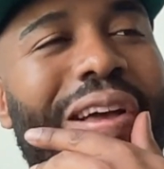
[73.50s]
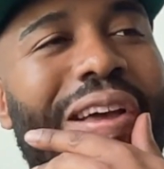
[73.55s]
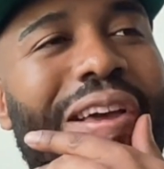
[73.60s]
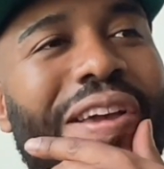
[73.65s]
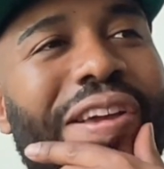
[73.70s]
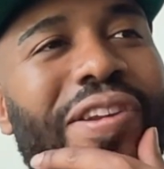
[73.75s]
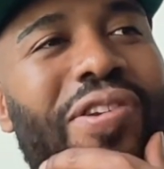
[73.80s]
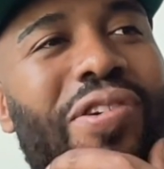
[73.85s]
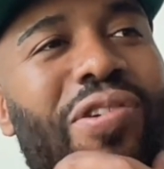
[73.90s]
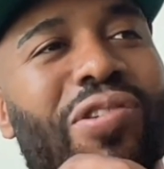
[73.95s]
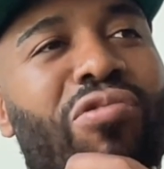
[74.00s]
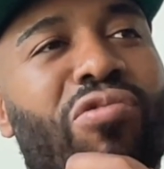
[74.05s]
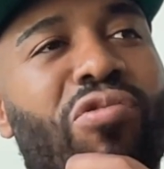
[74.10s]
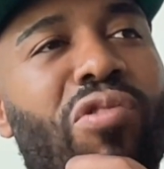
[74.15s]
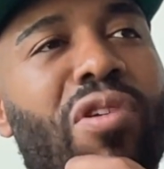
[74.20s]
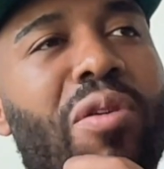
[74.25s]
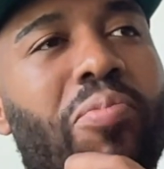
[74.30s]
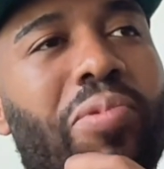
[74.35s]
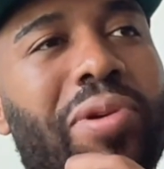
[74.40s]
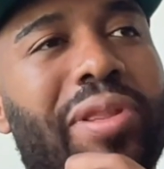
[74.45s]

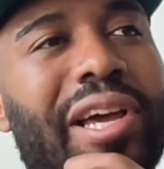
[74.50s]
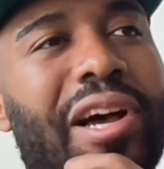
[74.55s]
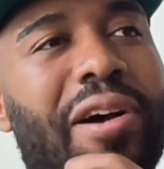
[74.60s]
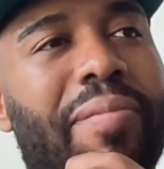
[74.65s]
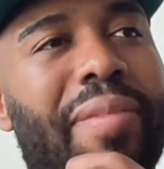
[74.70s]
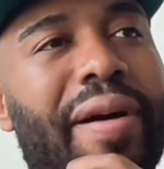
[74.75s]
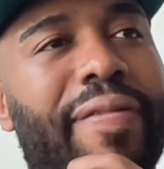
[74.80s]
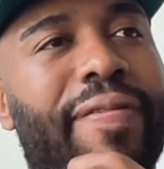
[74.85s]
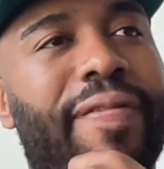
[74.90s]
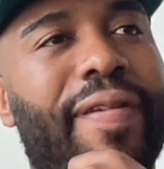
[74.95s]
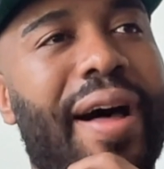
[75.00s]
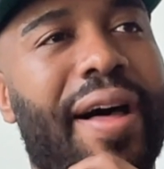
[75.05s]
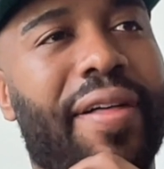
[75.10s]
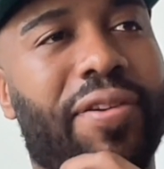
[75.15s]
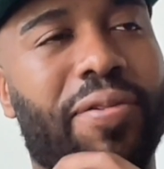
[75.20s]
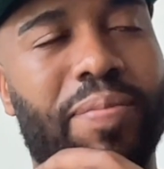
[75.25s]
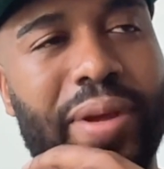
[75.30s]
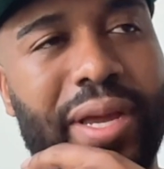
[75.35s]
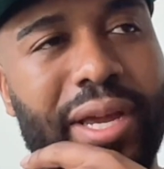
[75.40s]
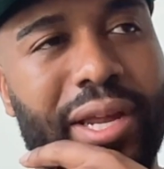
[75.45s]
grew up without my
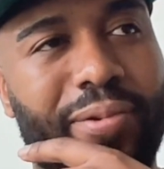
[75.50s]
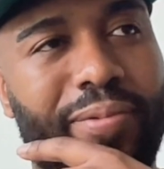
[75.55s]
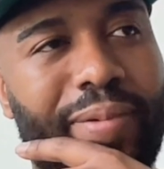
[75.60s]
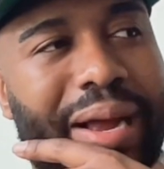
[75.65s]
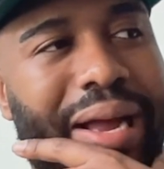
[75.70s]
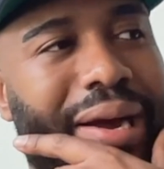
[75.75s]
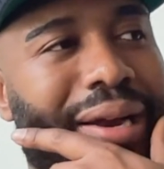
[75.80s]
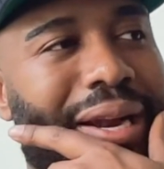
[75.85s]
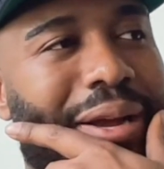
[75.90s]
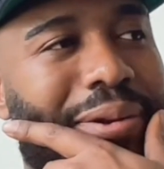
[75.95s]
father being around.